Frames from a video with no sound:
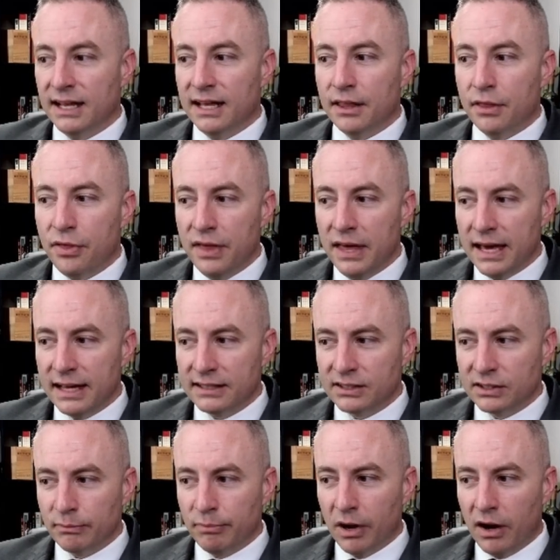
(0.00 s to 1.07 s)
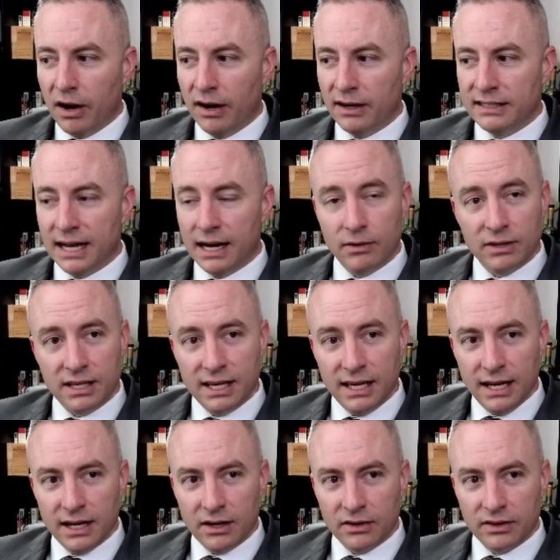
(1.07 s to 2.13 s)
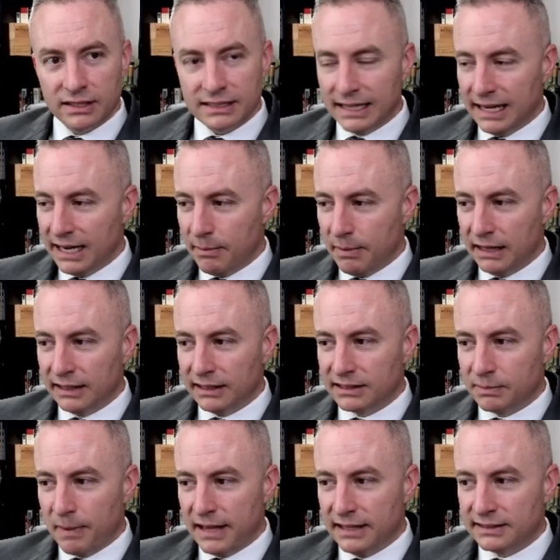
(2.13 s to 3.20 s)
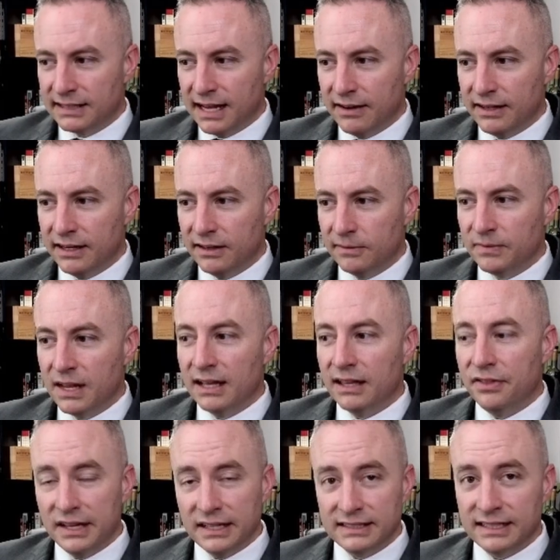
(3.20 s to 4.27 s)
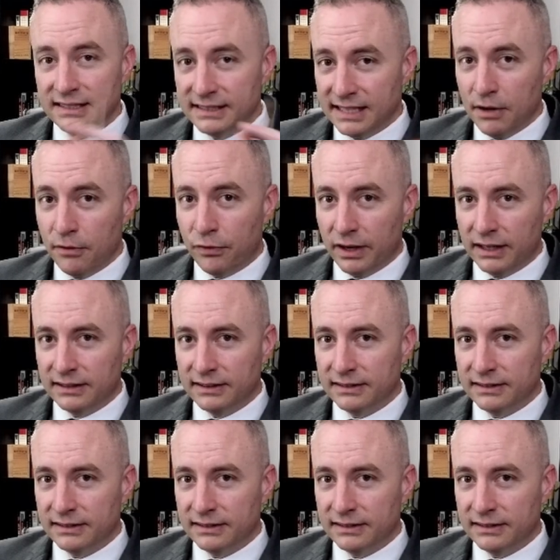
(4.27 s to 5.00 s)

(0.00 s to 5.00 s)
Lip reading: This bar down here, this itty bitty little space down here, this is different.